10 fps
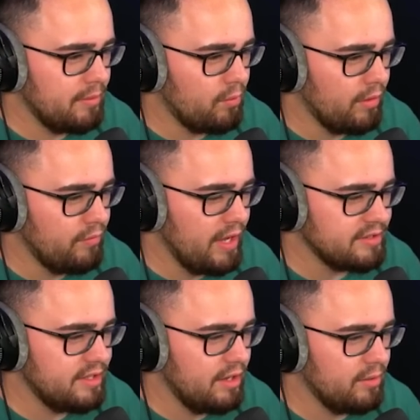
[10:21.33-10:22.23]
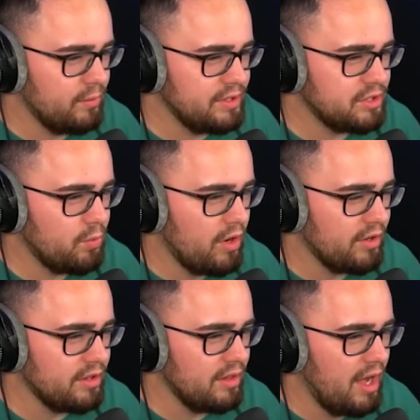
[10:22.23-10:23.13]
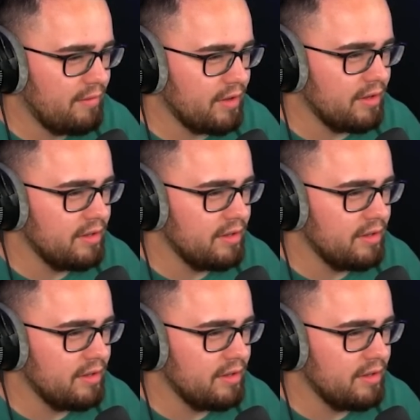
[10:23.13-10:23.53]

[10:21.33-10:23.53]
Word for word: me run fast now? We just walk on the lava.